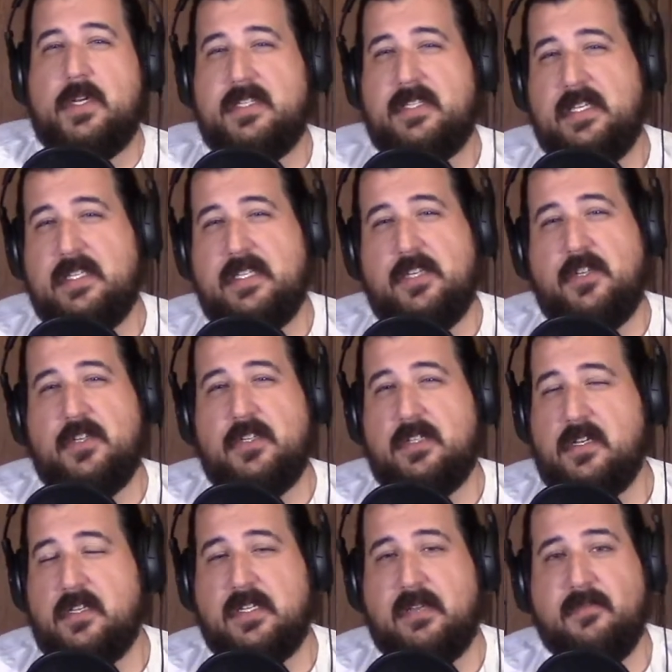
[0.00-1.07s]
to 6 inches
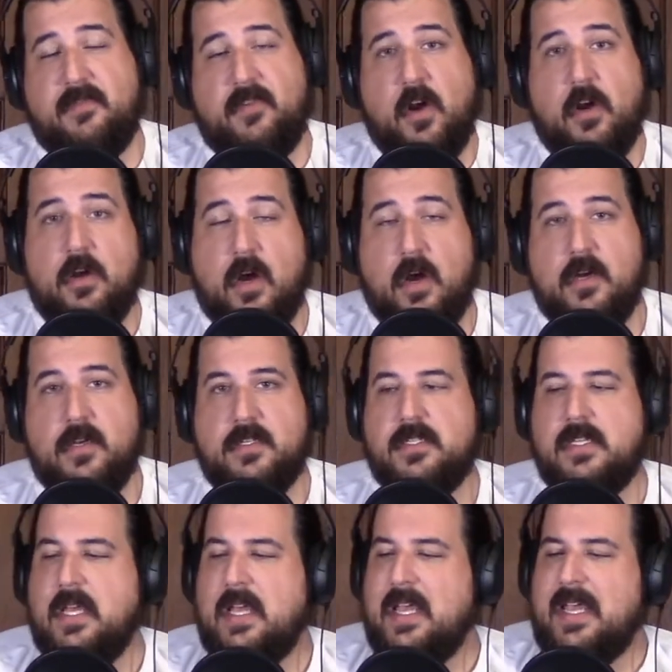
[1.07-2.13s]
on some of our
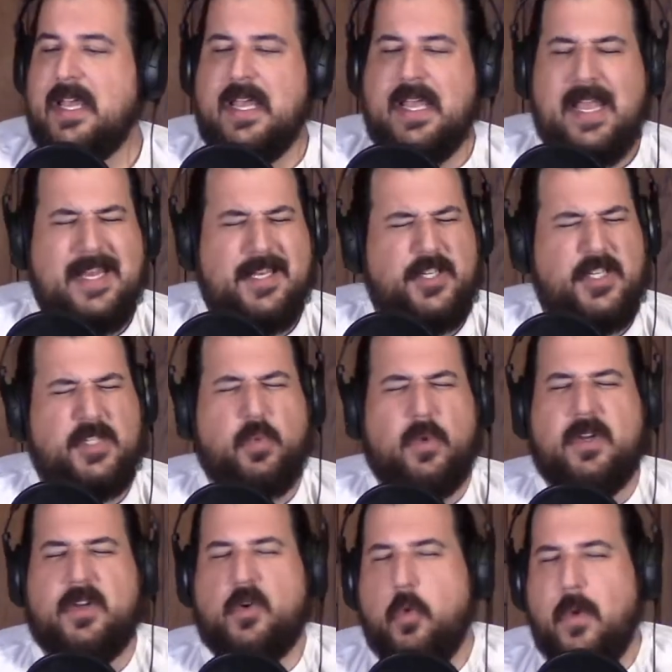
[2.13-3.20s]
guards, and just
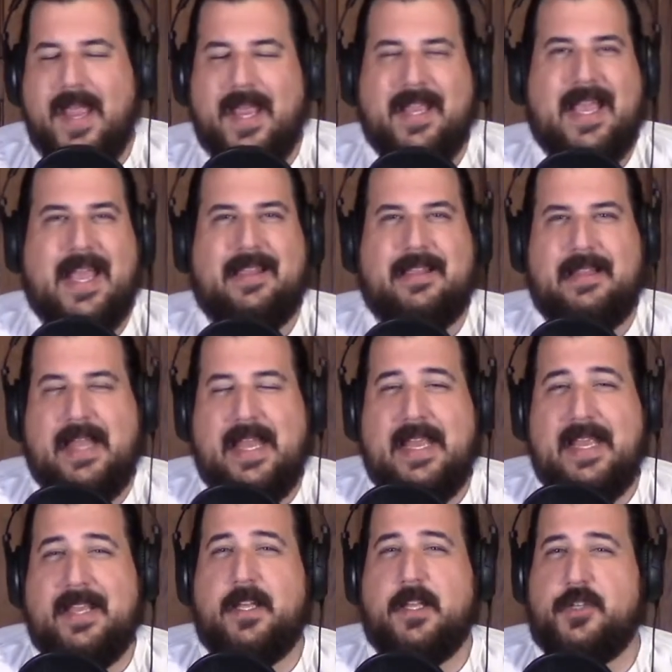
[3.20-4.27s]
were quick,
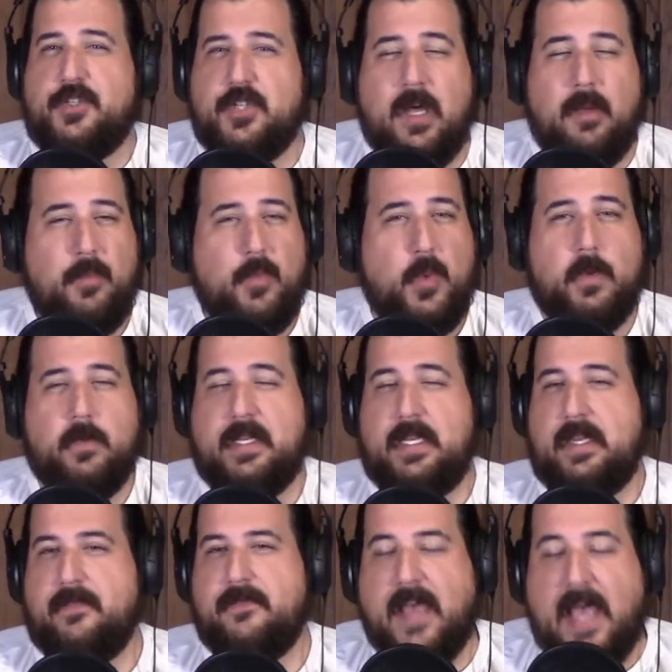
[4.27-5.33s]
athletic, could jump, were
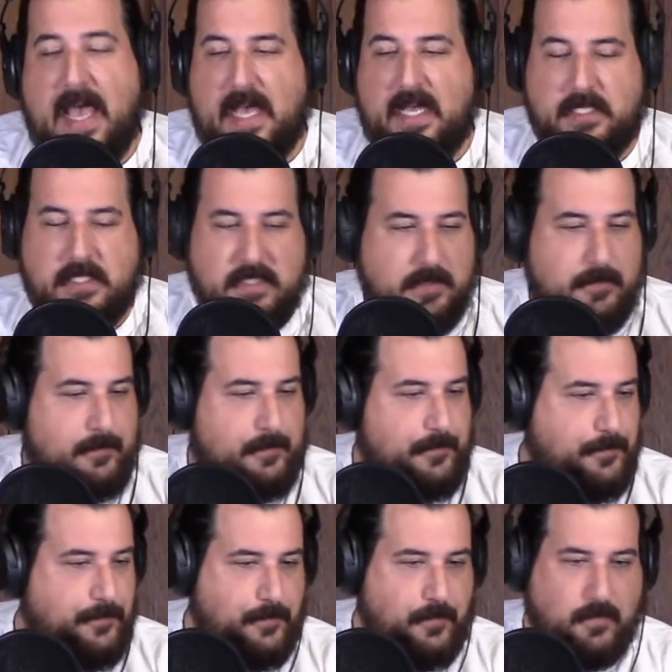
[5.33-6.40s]
really fast.
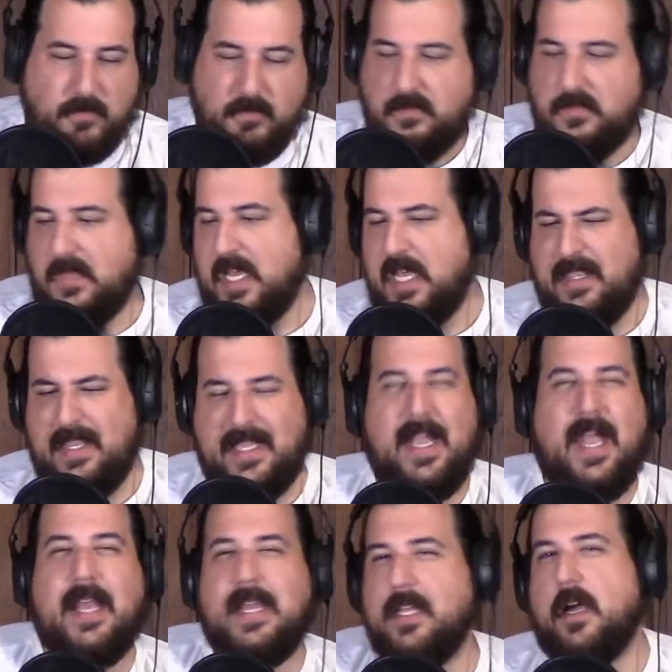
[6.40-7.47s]
And they
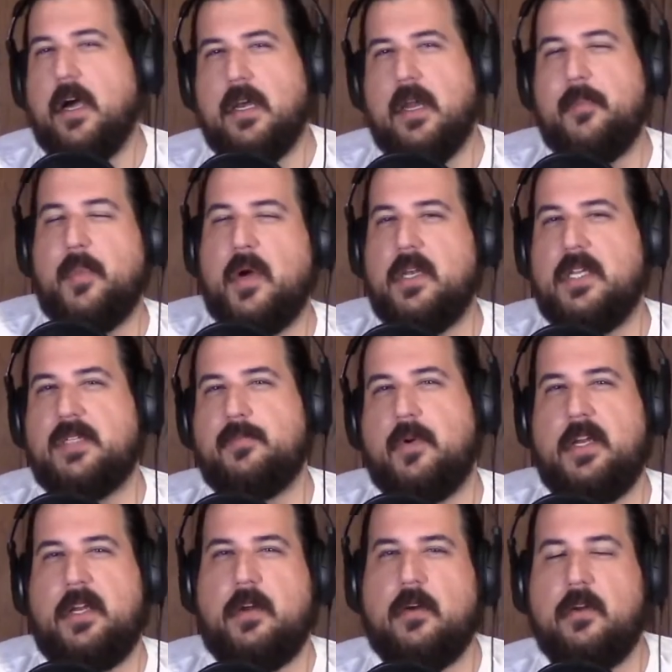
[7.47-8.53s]
kind of got up on us
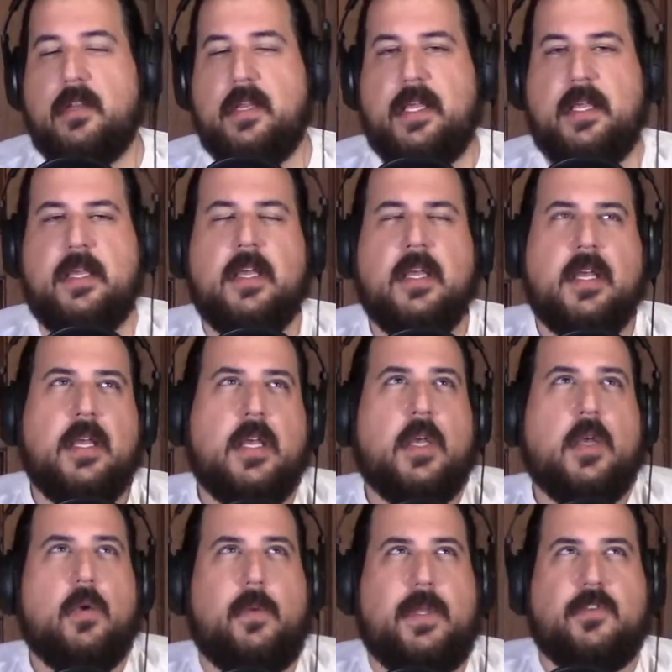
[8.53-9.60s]
pretty early.
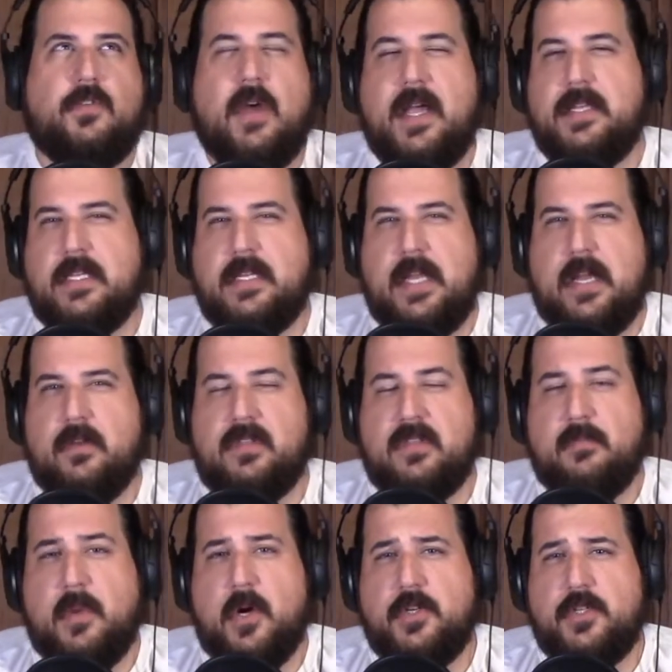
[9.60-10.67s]
We tried to narrow
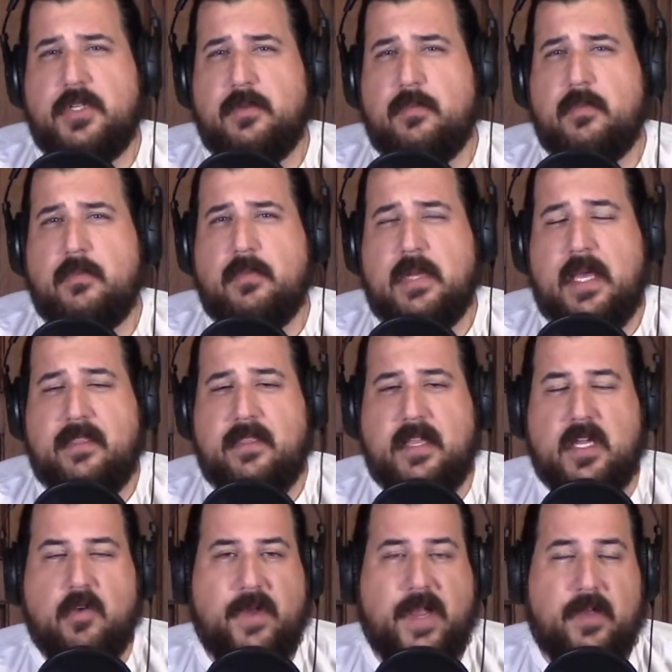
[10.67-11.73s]
the margin, I
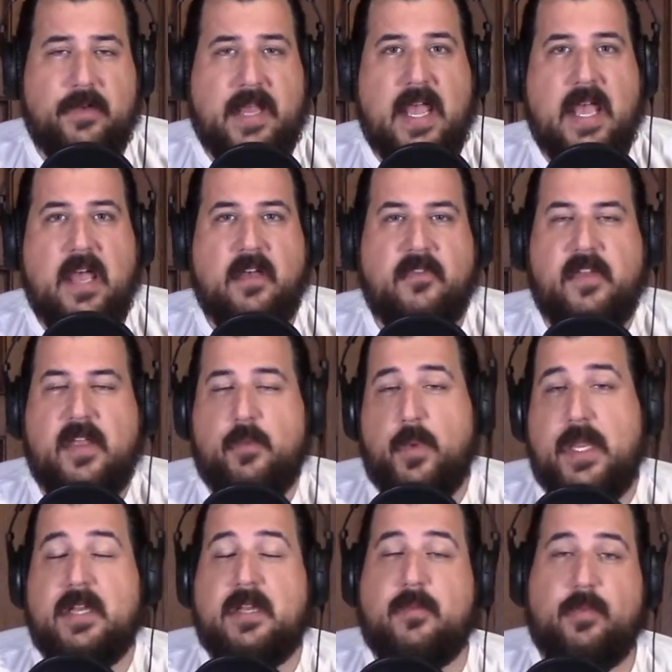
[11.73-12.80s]
think around half, and
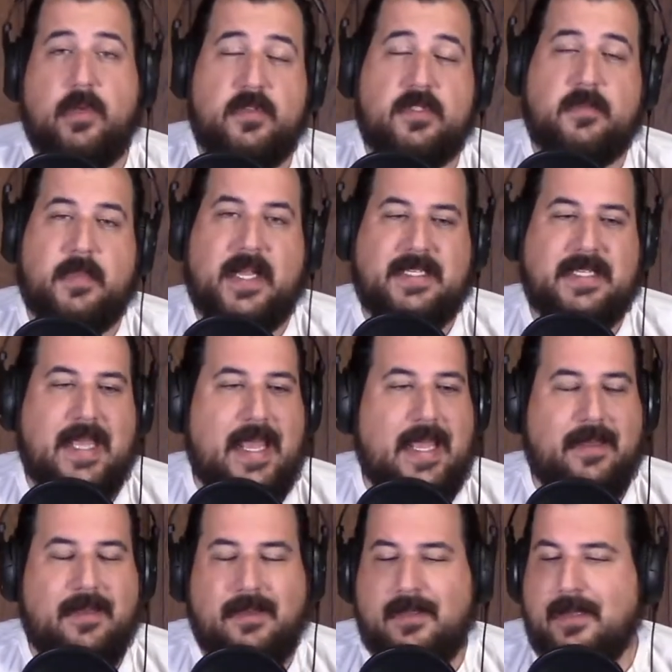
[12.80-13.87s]
we ended up losing by
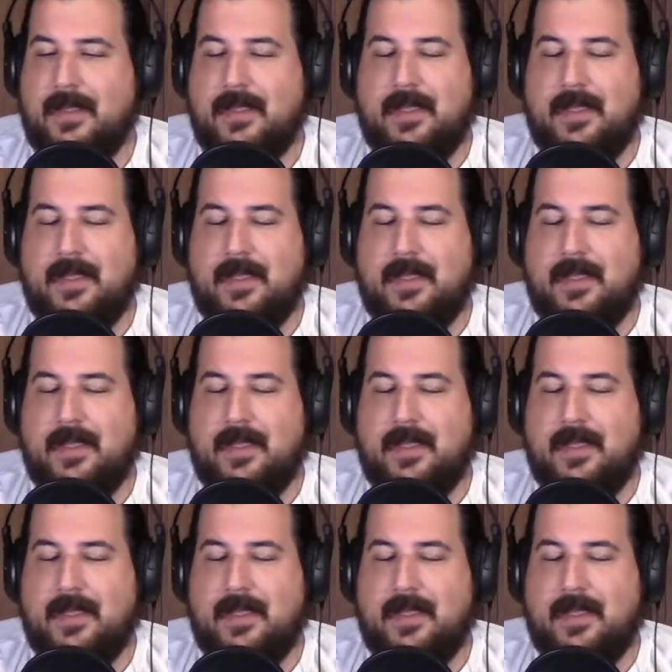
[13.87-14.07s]
10.